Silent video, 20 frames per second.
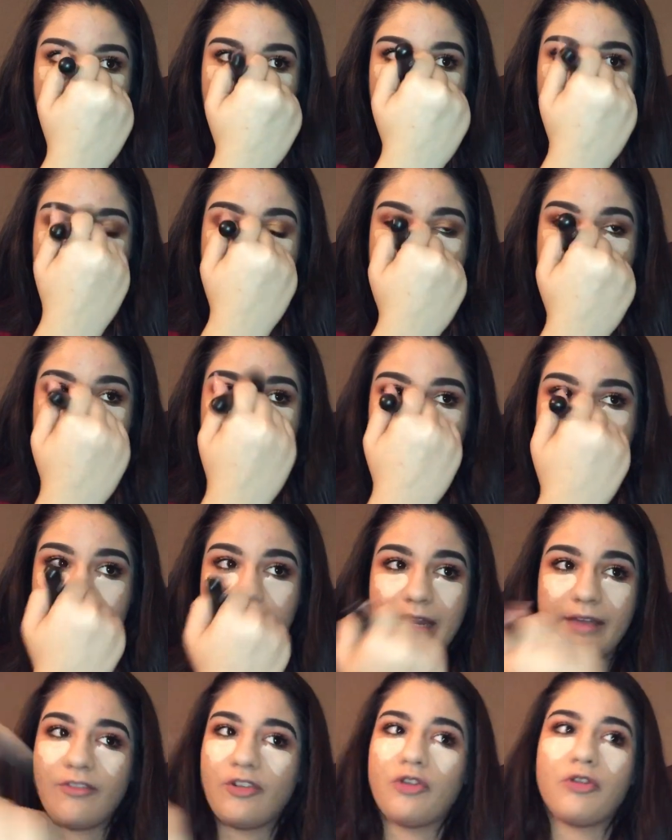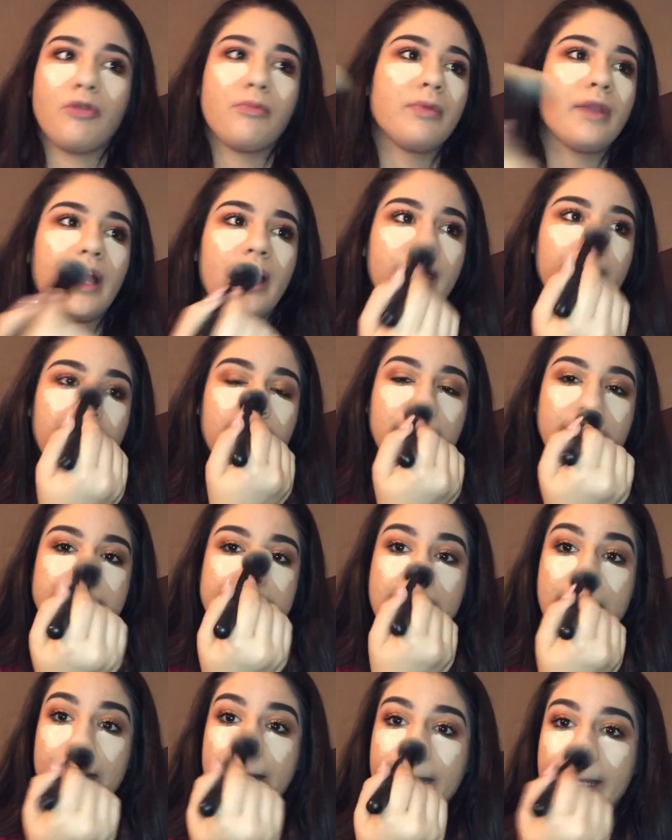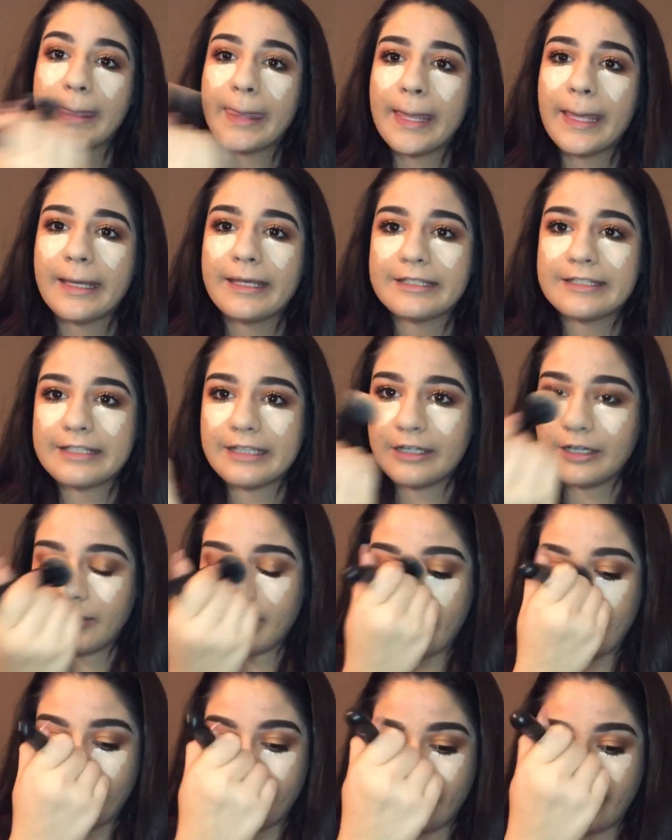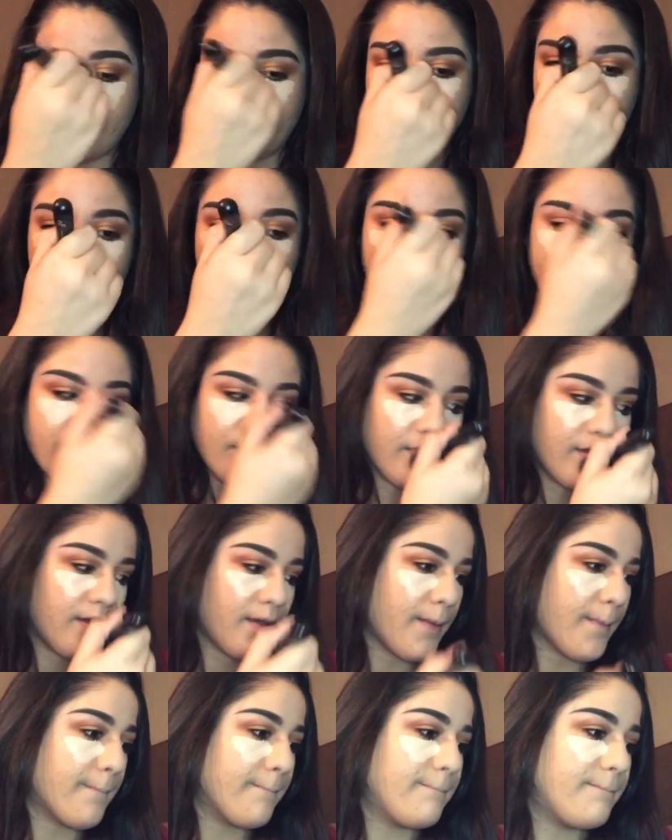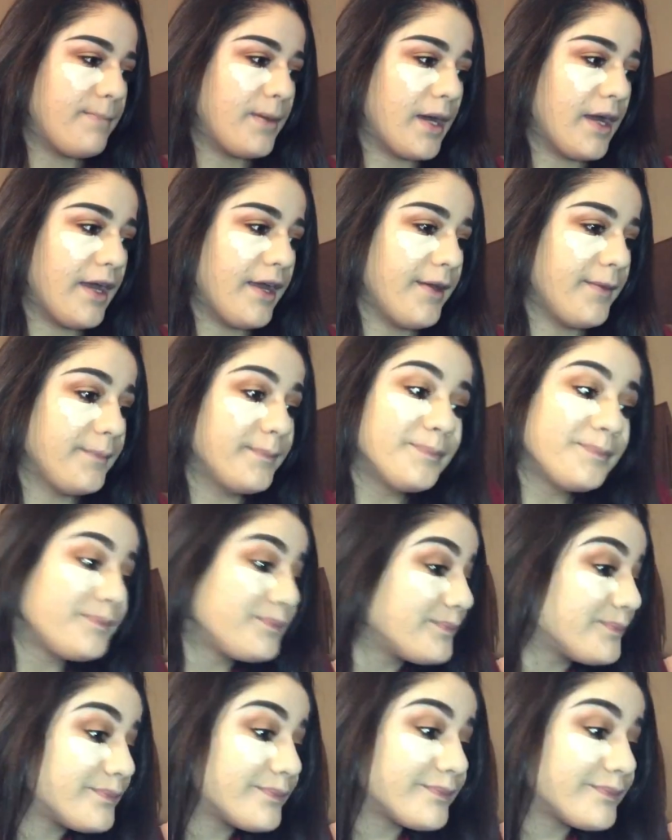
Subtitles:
but then he, like, never replied or said anything, so I don't know. But